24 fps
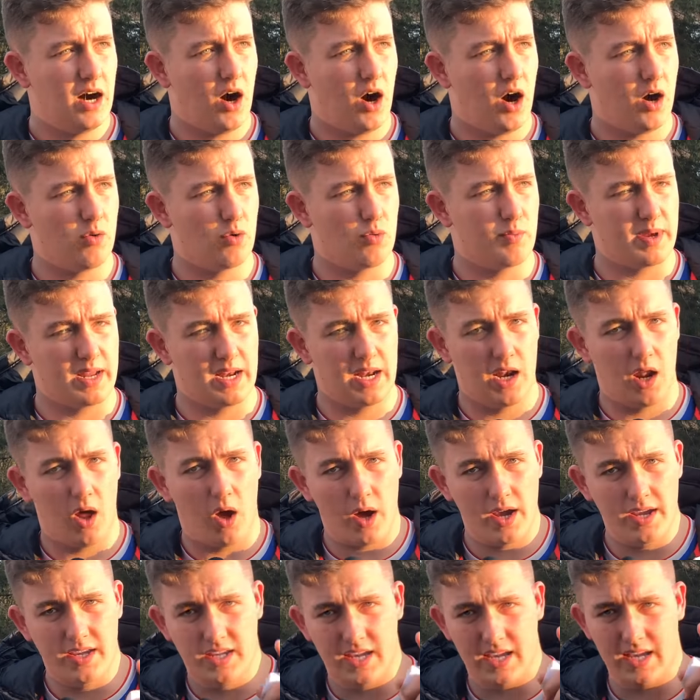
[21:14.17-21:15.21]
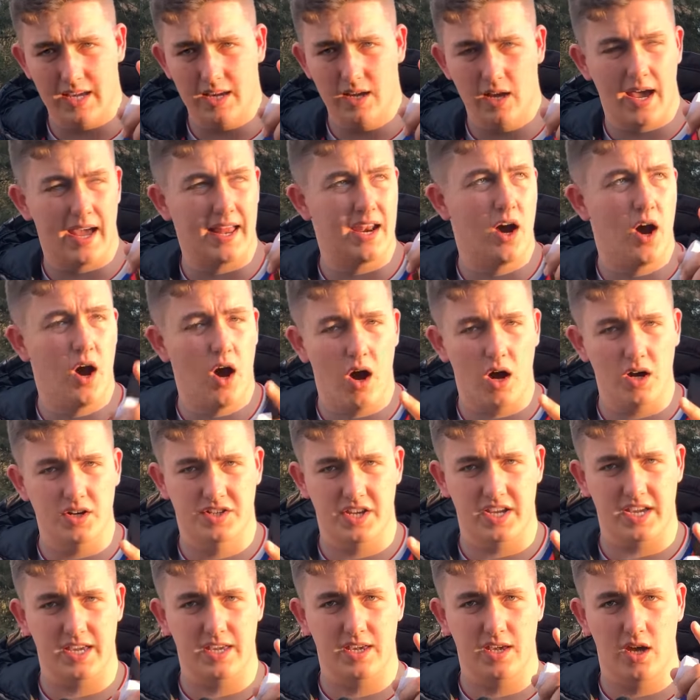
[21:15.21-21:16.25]
I will be liking and
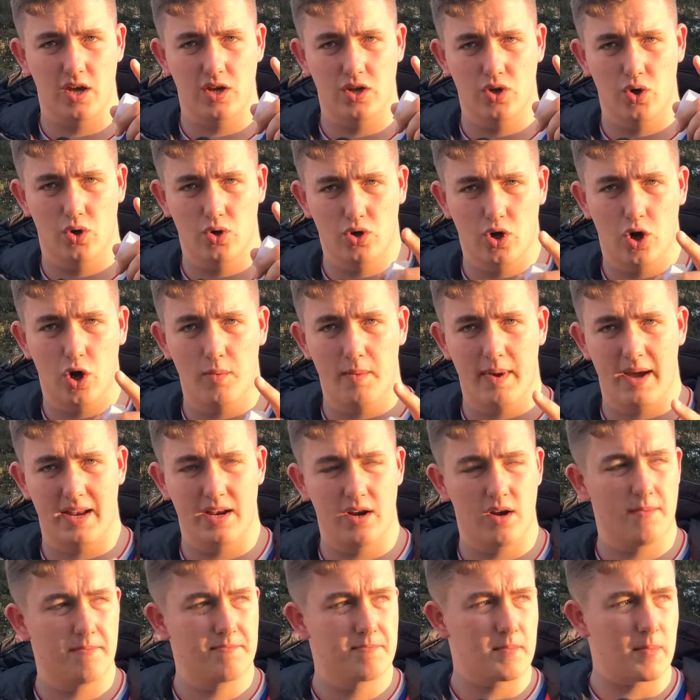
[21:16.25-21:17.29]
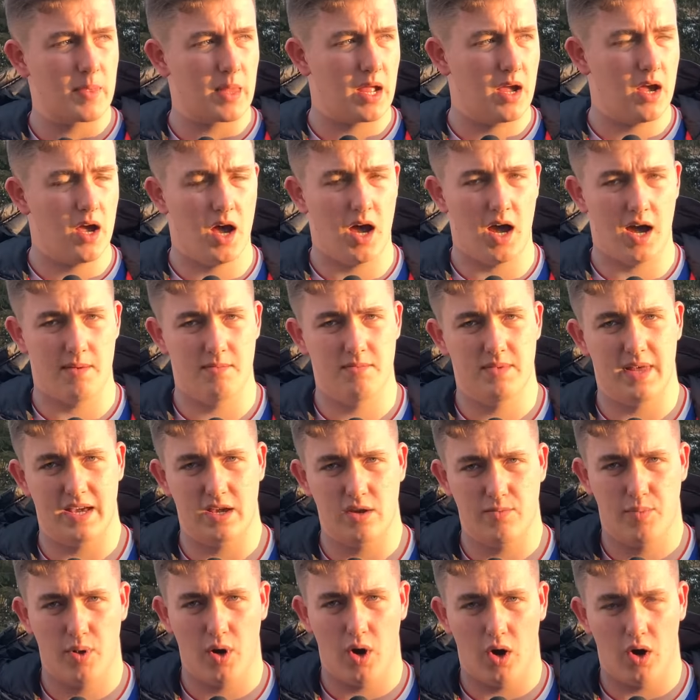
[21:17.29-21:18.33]
hearting your comment that
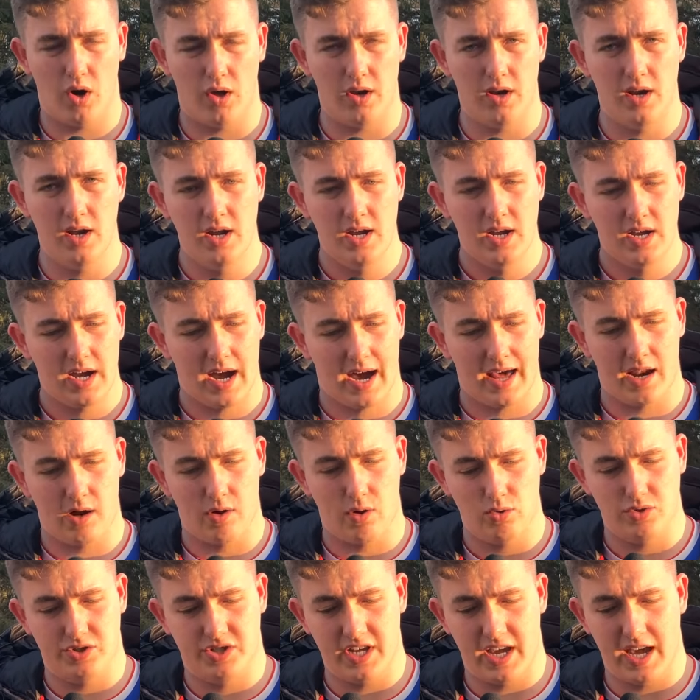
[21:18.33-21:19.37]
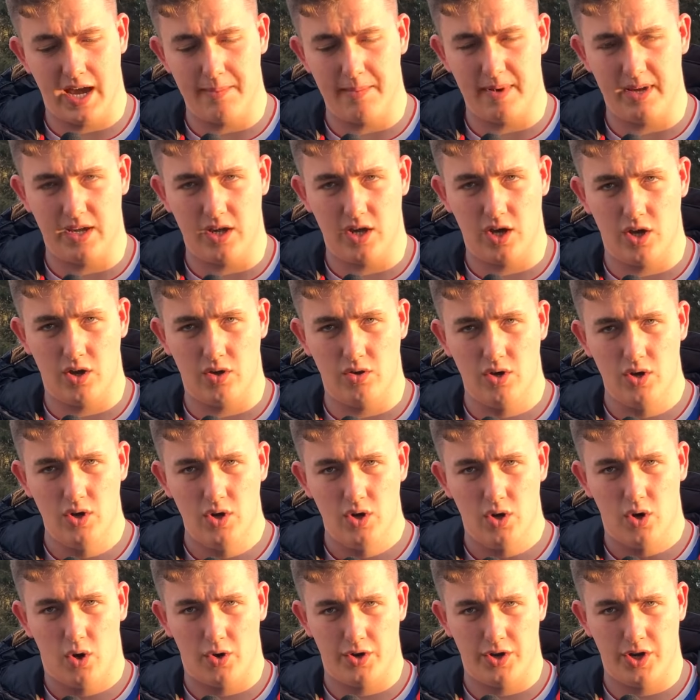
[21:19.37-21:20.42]
you put on. And I will be
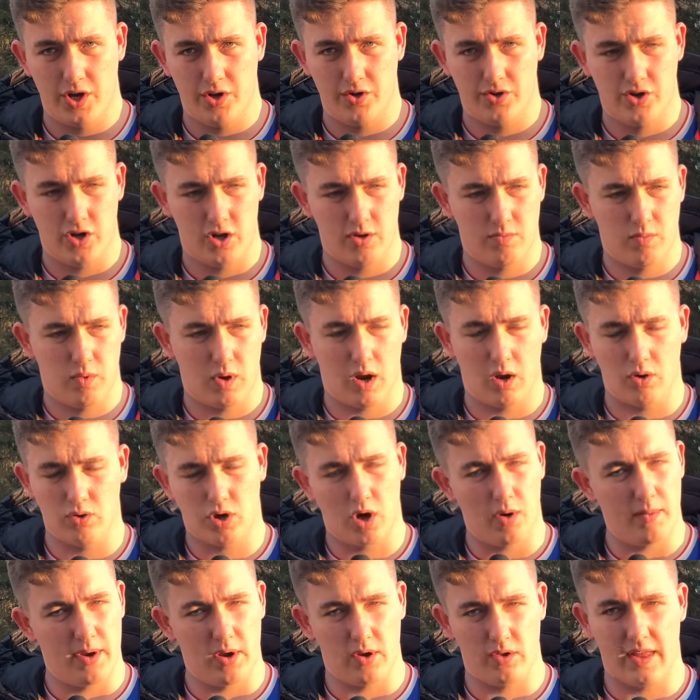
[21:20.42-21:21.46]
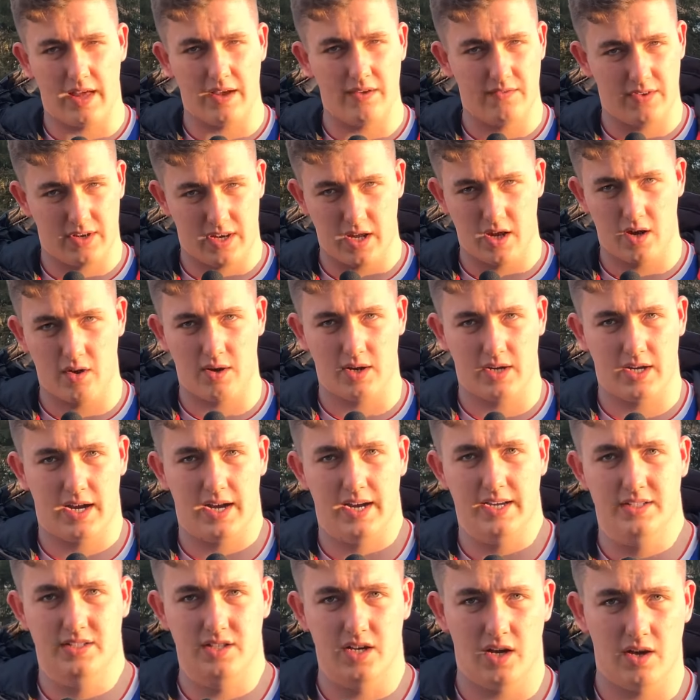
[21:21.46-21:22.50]
announcing my giveaway winner for the Swansea
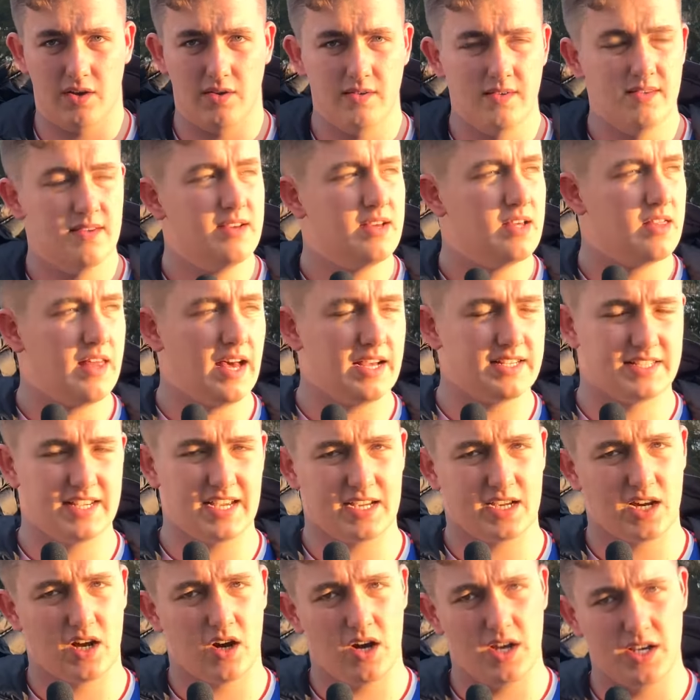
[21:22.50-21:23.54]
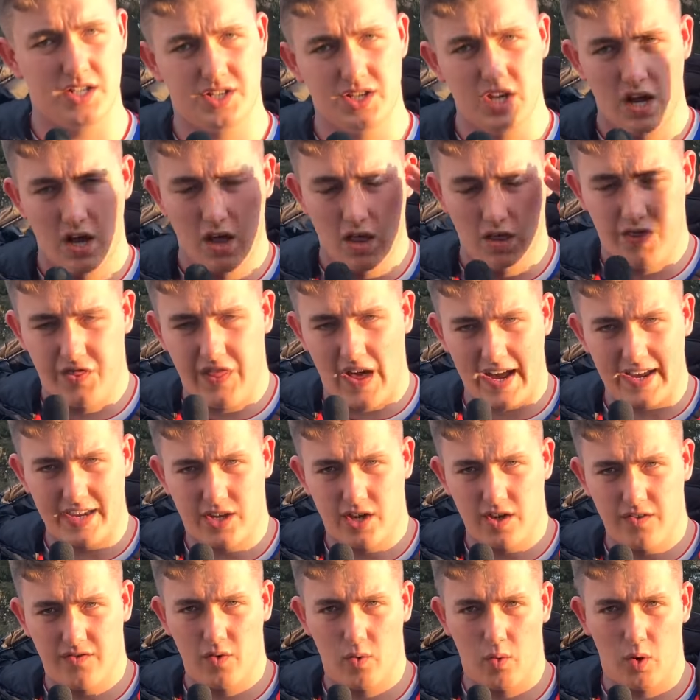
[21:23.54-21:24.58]
tickets, okay? So, for now, let's get
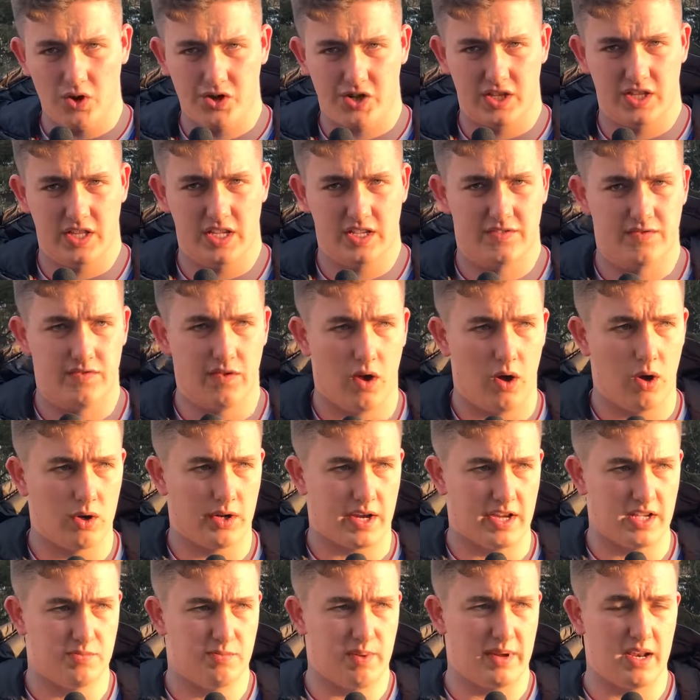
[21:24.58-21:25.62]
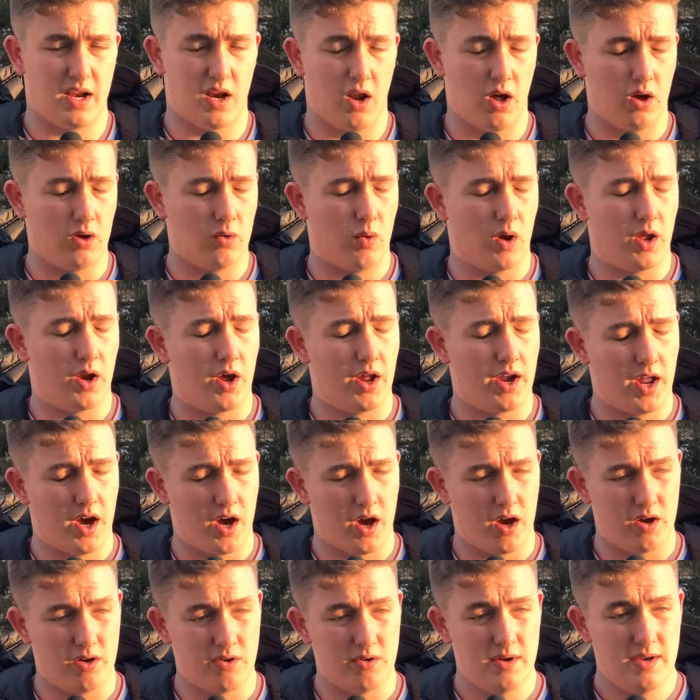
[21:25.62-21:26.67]
home and I'll end the video at
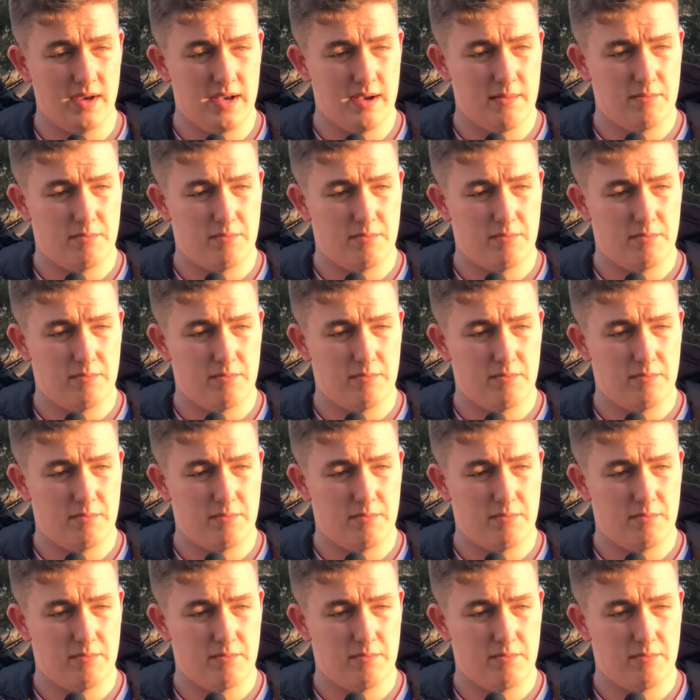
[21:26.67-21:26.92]
home.